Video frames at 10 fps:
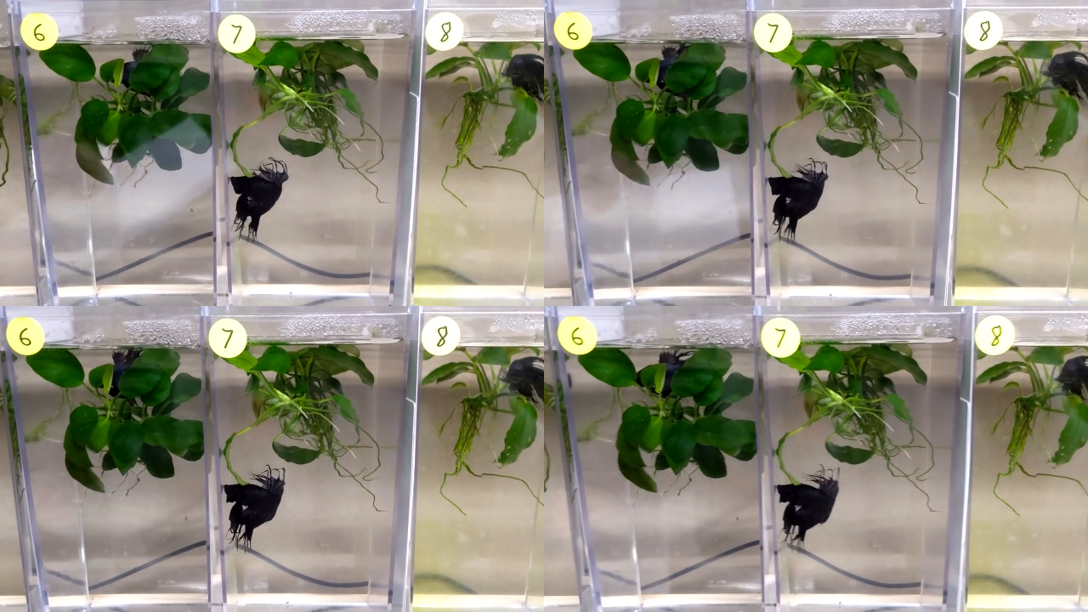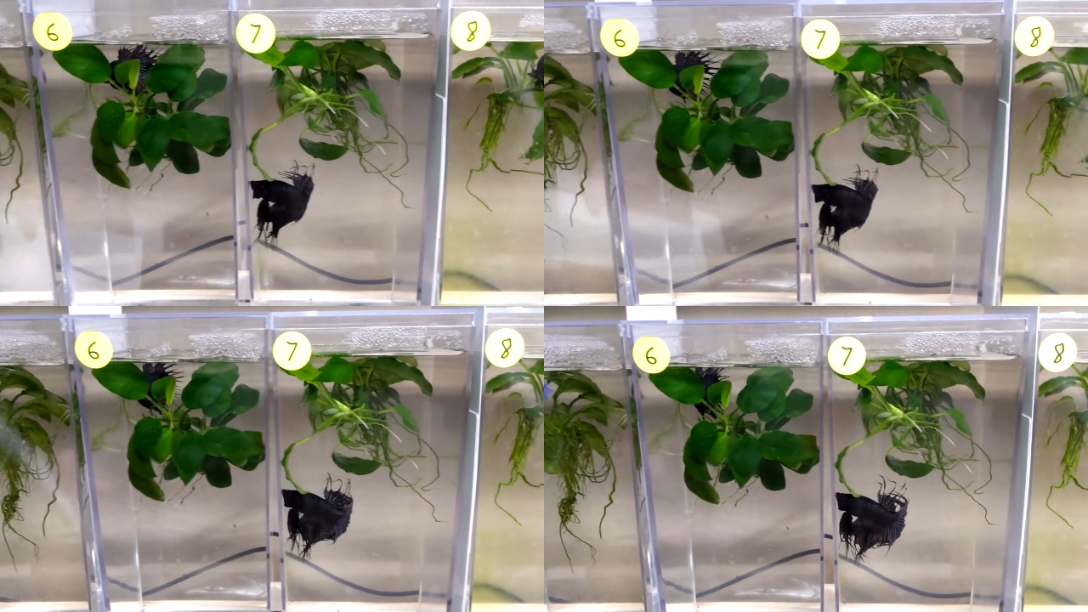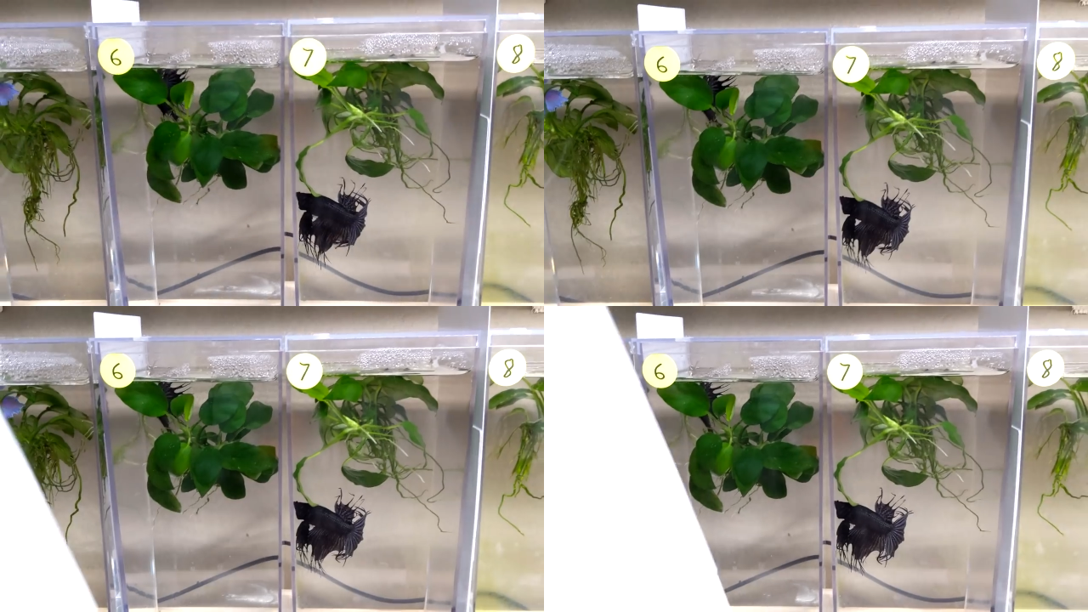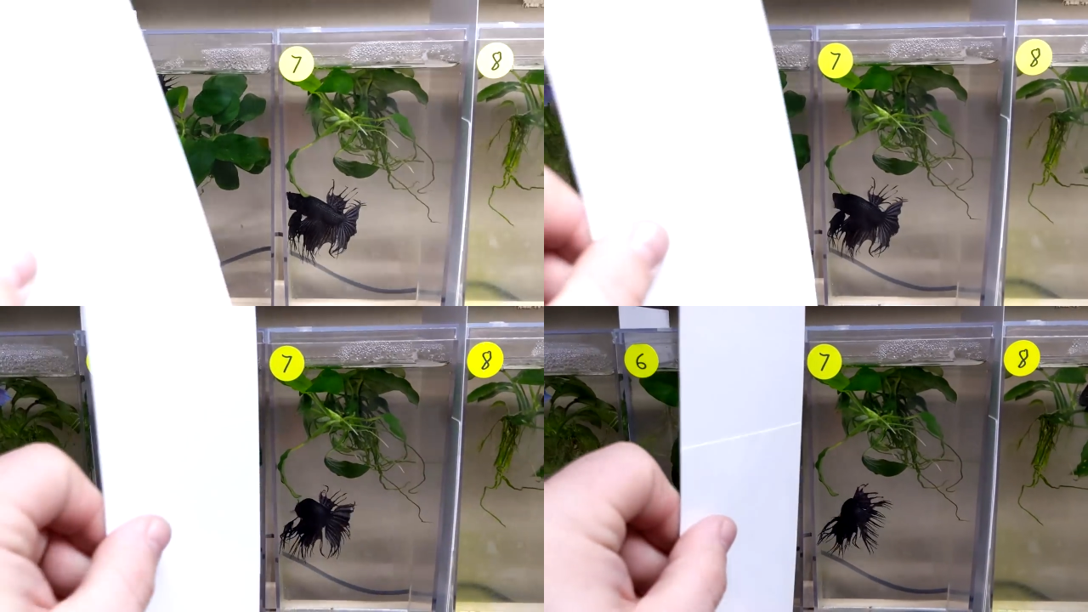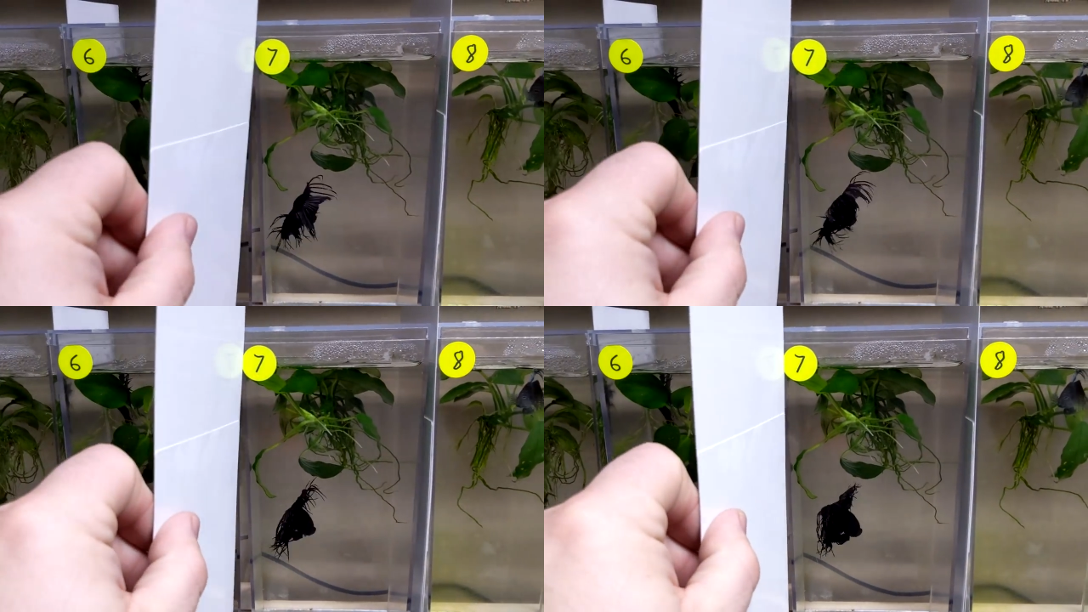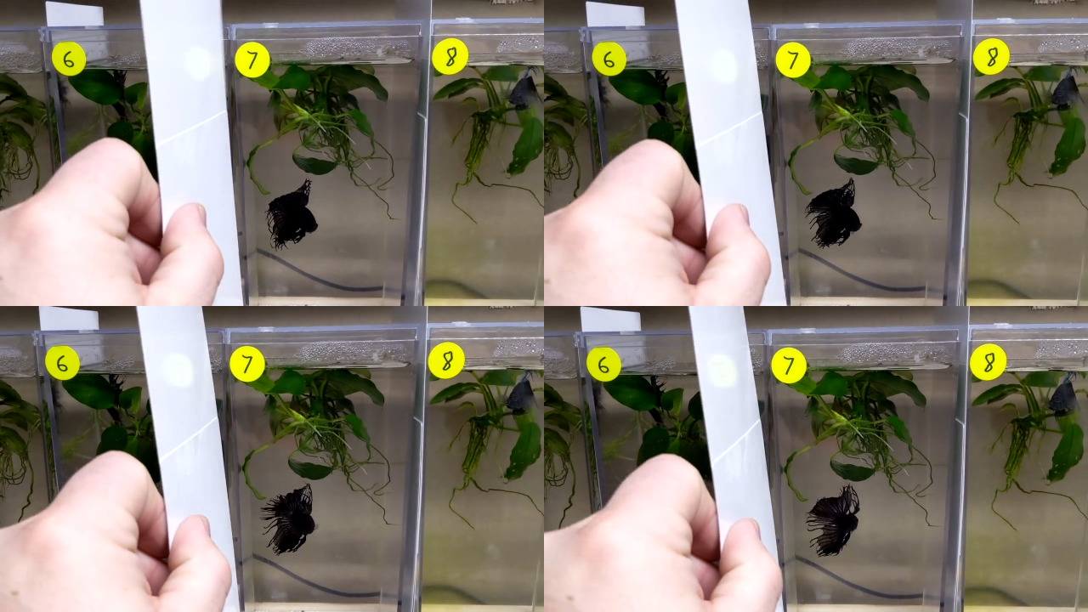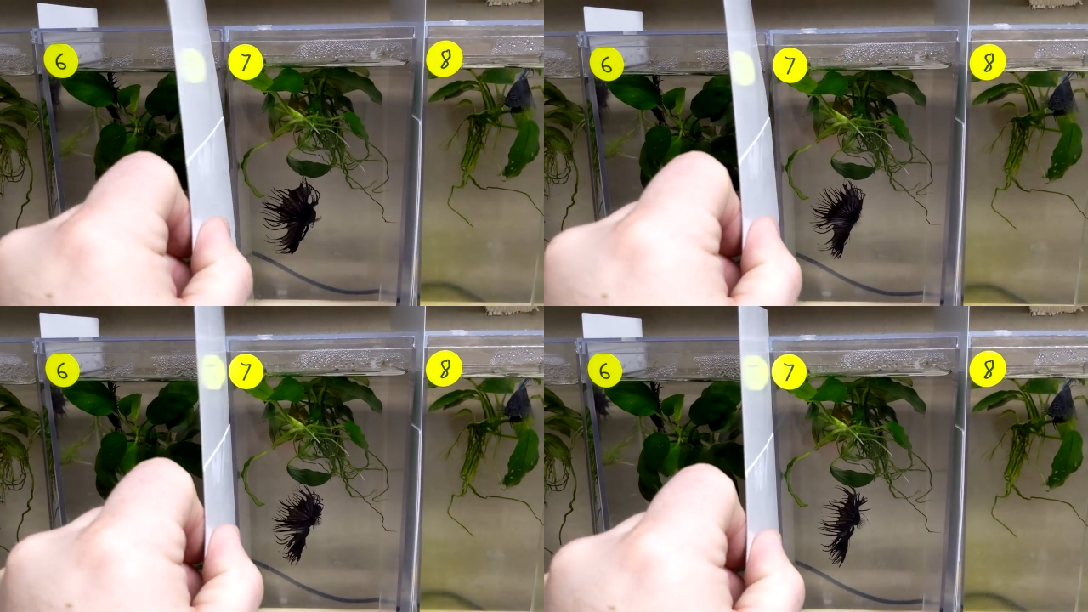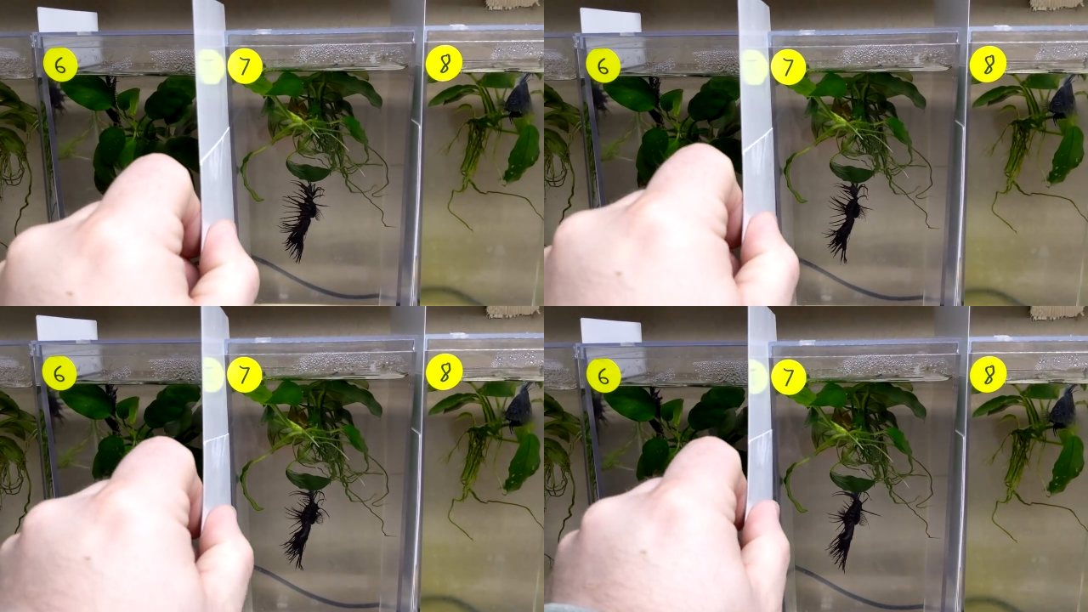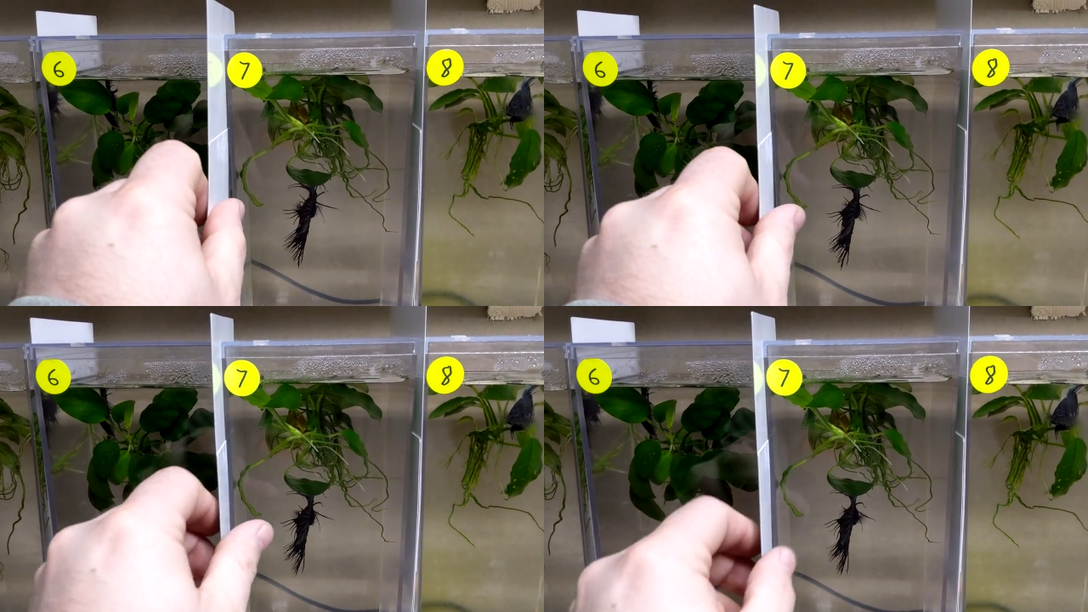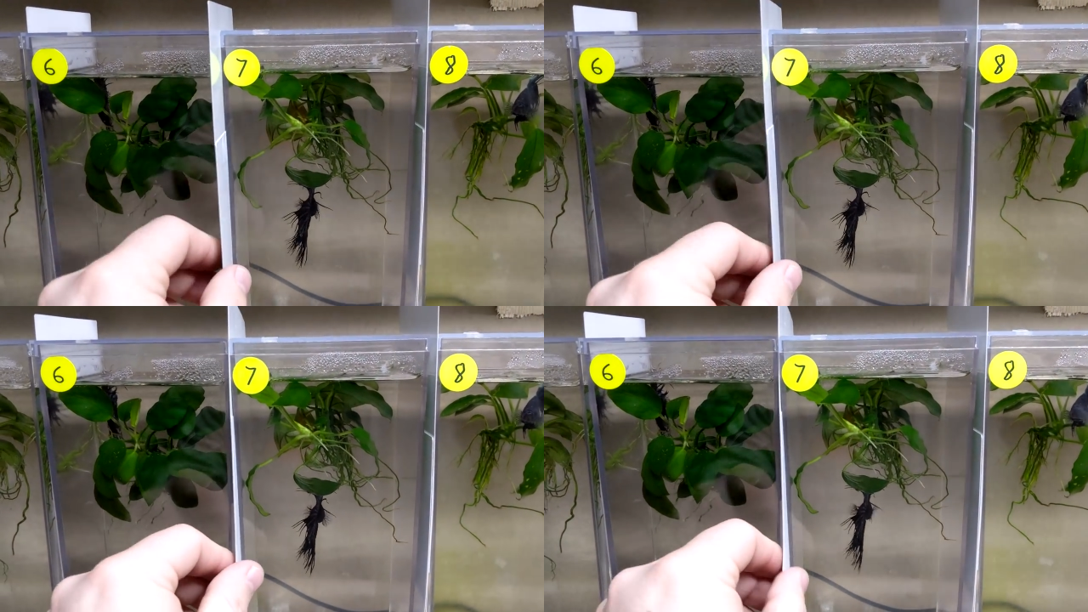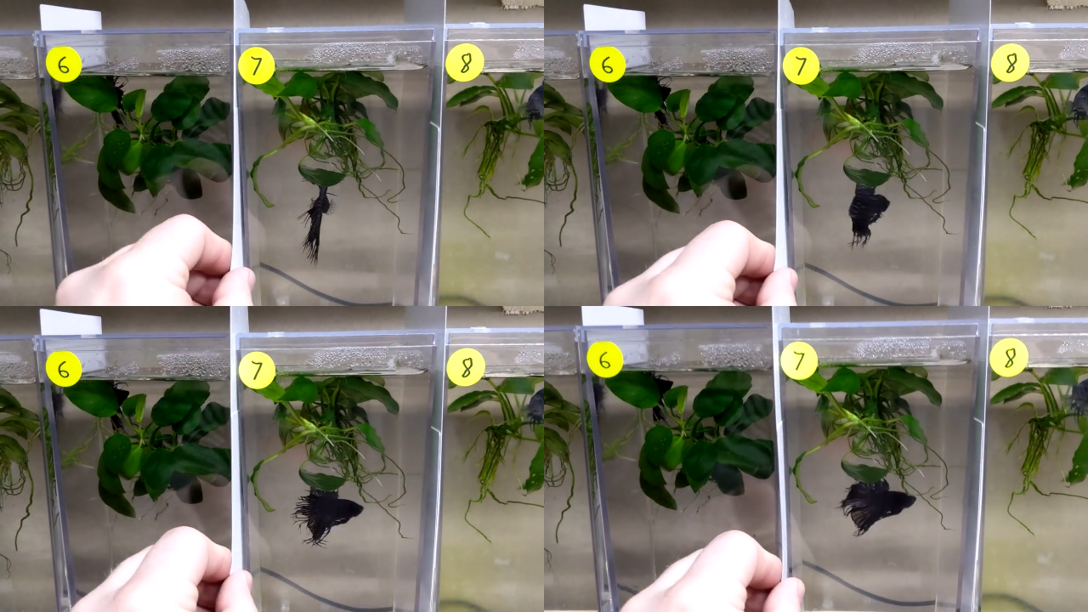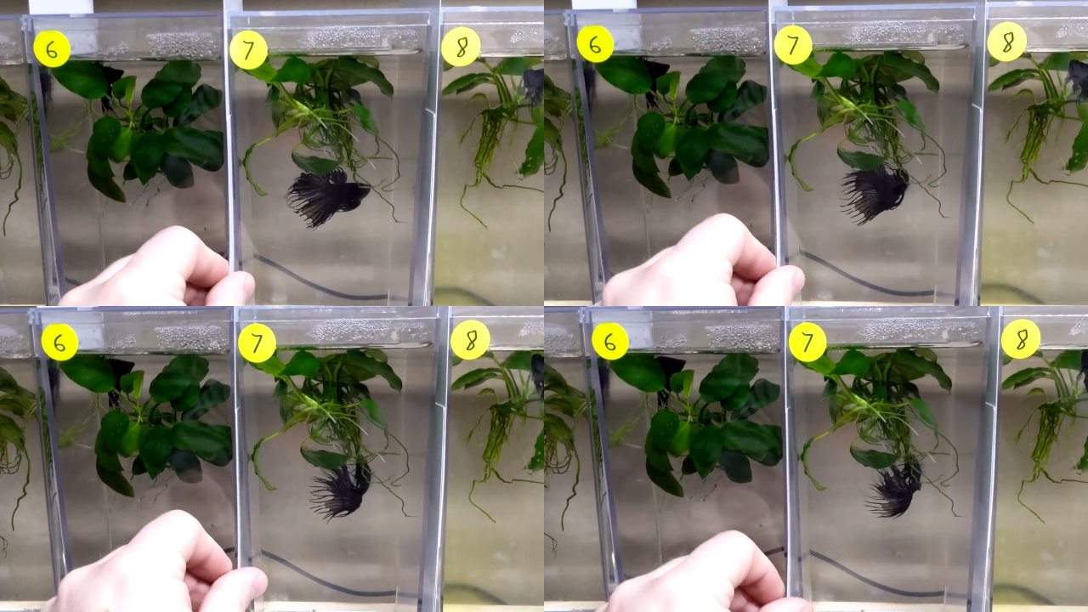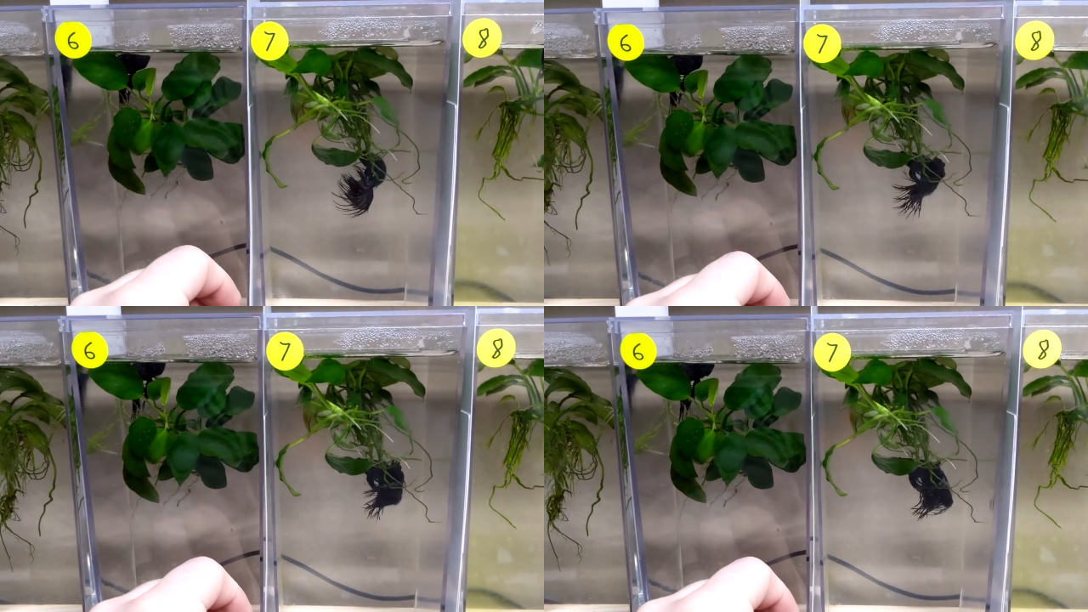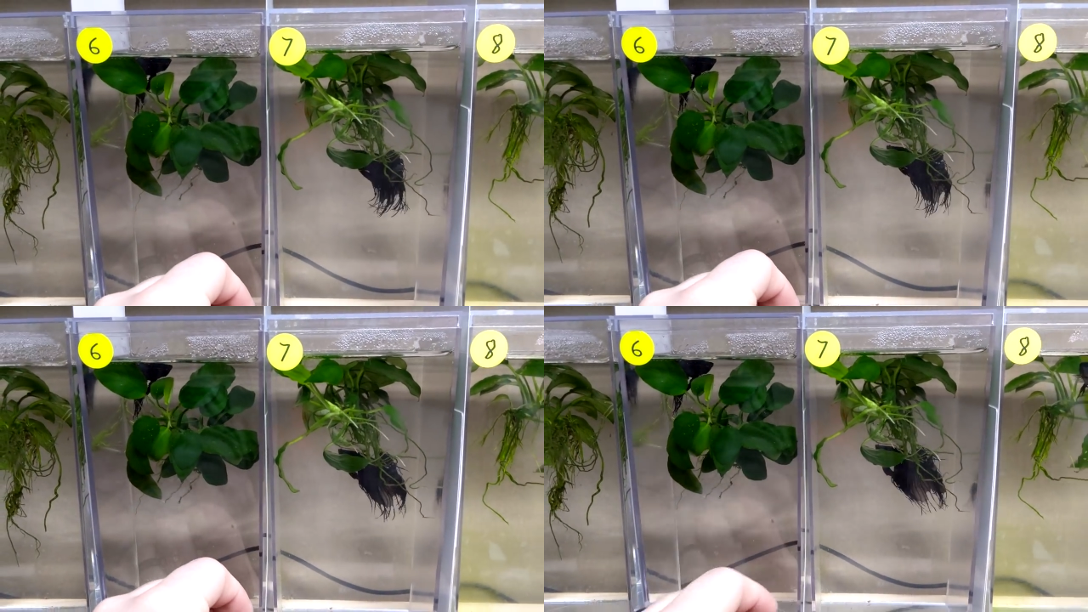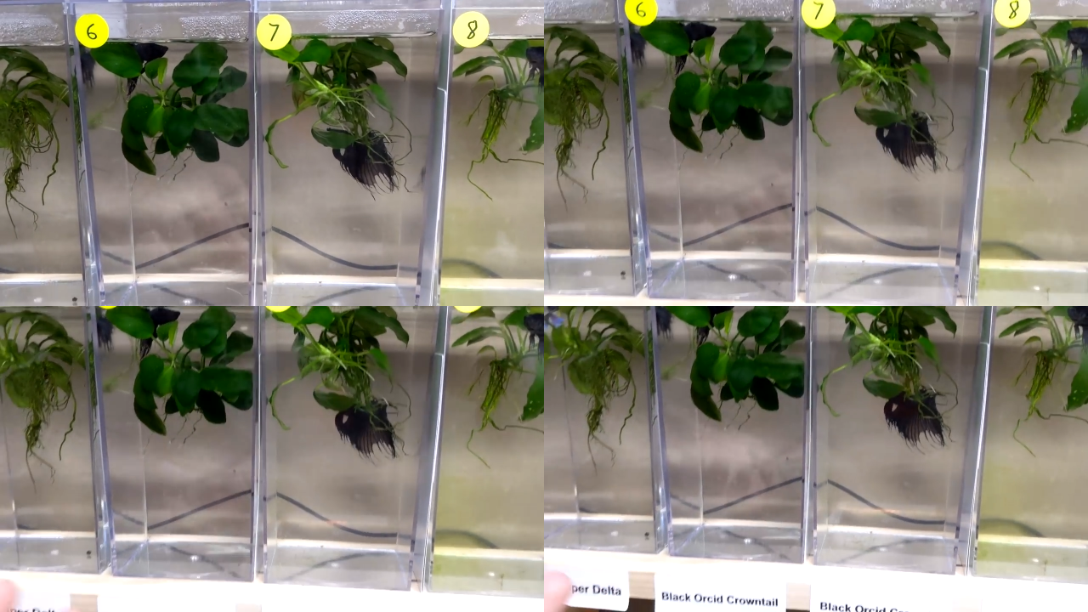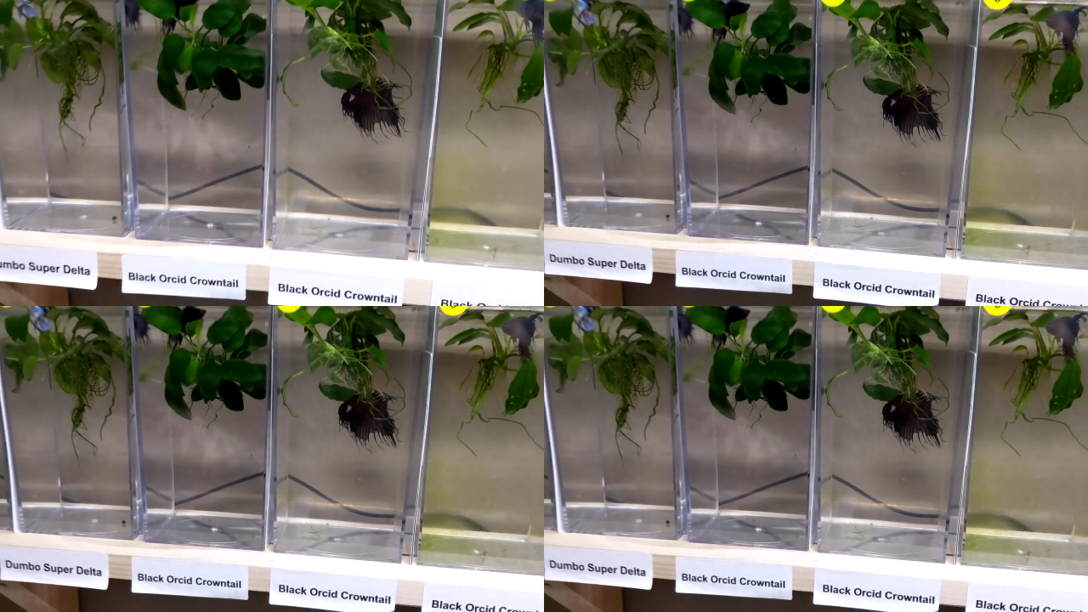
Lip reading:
Nobody's mouth can be seen.